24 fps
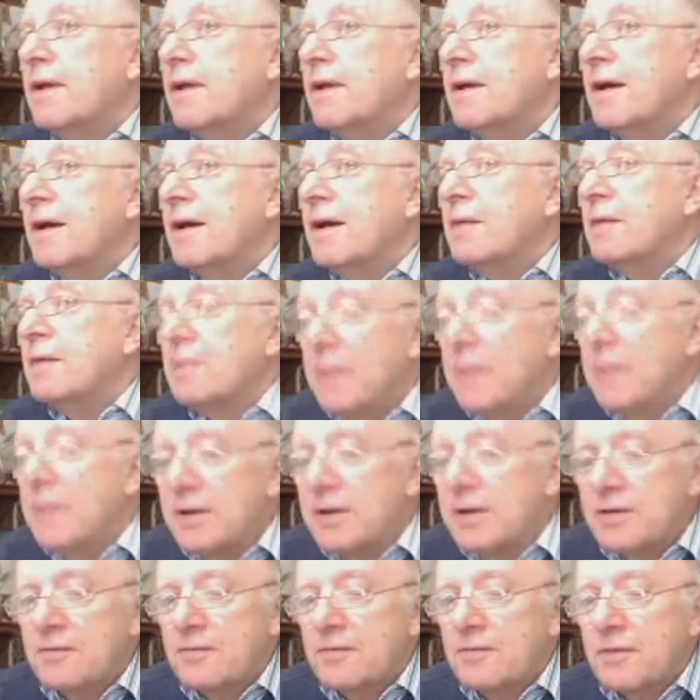I would
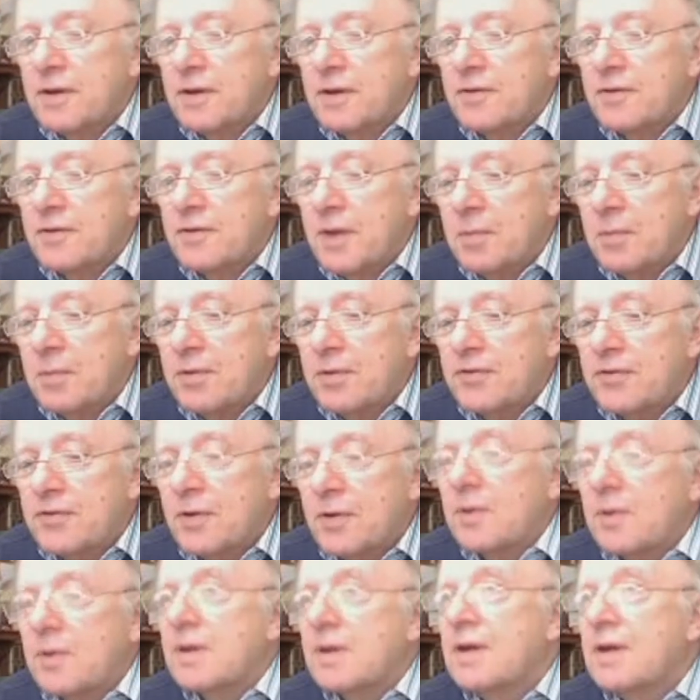mention, for example,
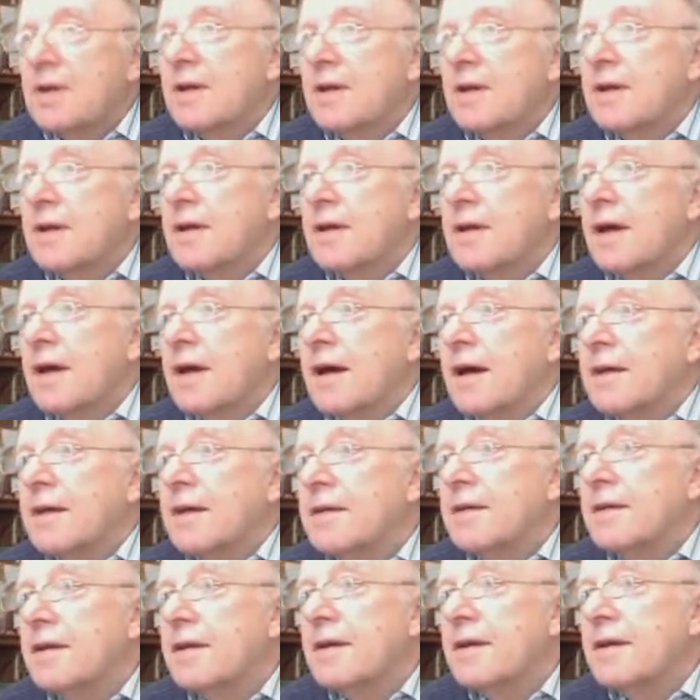Søren
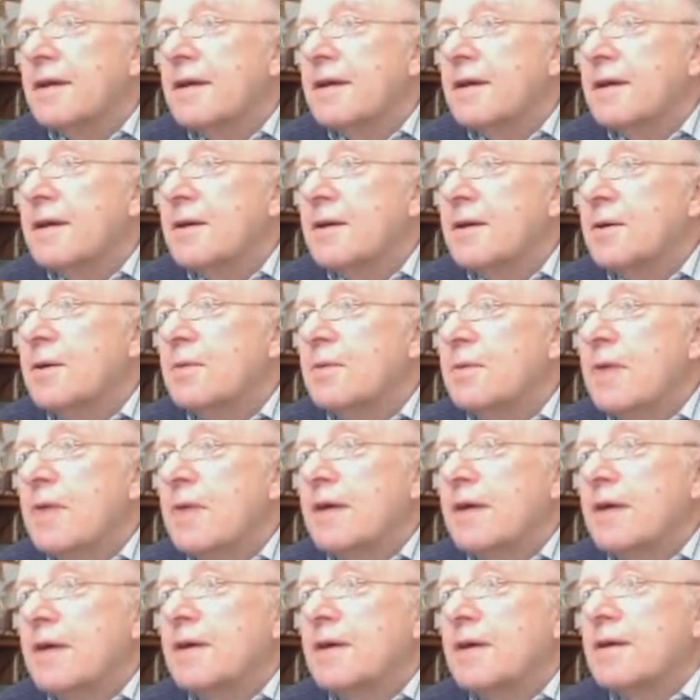Kierkegaard, who
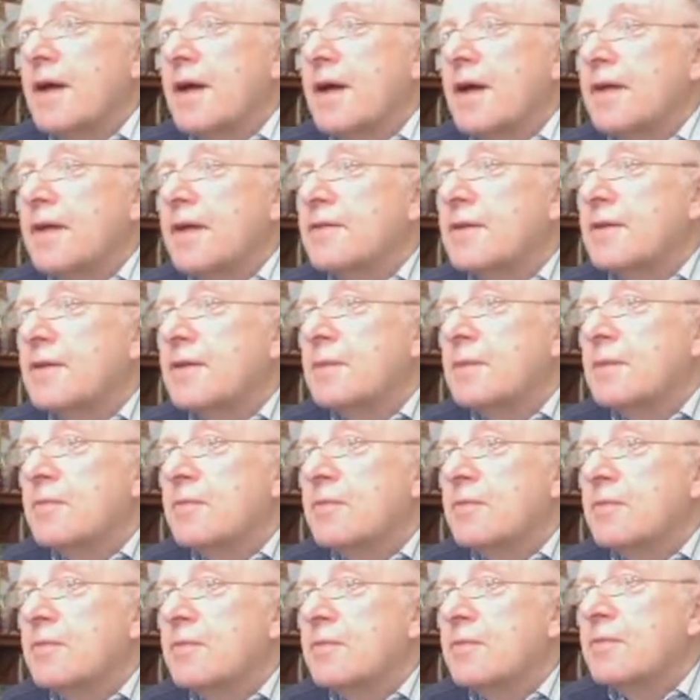recognized
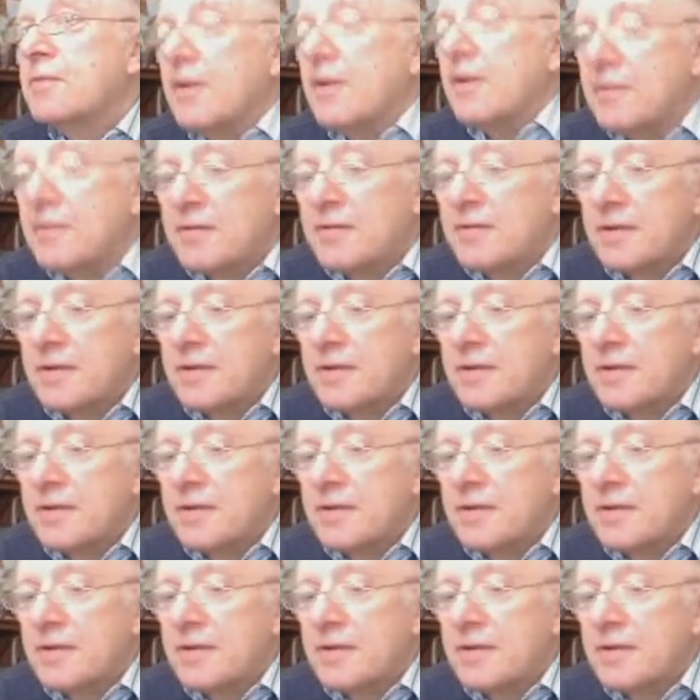himself,